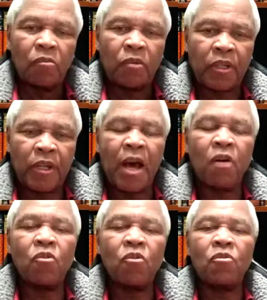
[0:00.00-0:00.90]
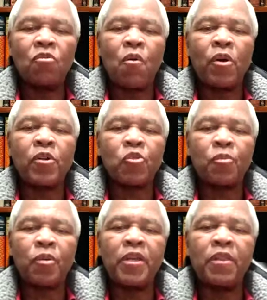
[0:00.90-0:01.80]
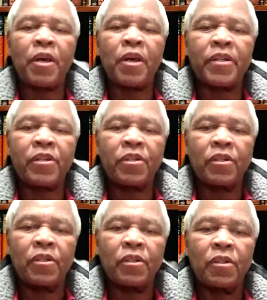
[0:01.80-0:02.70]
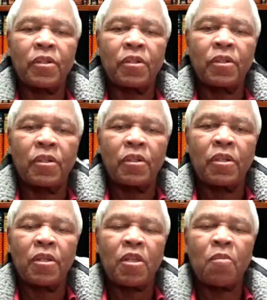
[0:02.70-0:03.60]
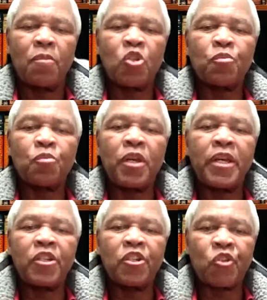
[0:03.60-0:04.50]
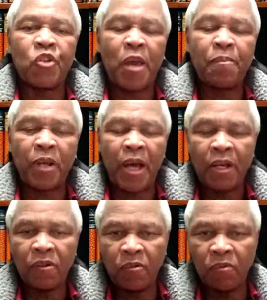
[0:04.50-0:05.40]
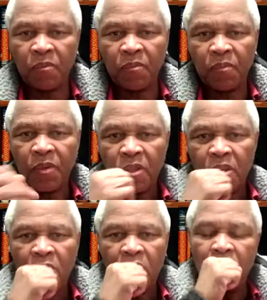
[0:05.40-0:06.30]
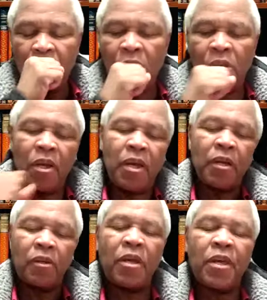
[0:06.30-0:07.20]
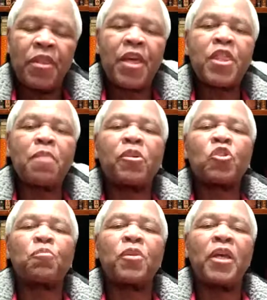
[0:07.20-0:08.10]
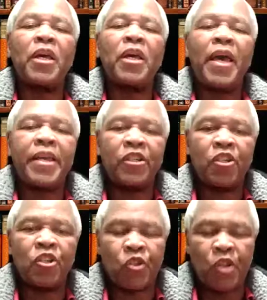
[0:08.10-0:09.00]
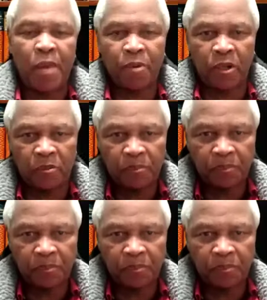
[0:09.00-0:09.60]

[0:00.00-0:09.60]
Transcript: But now we want to explain that there must be a discipler, and then there must be a disciple.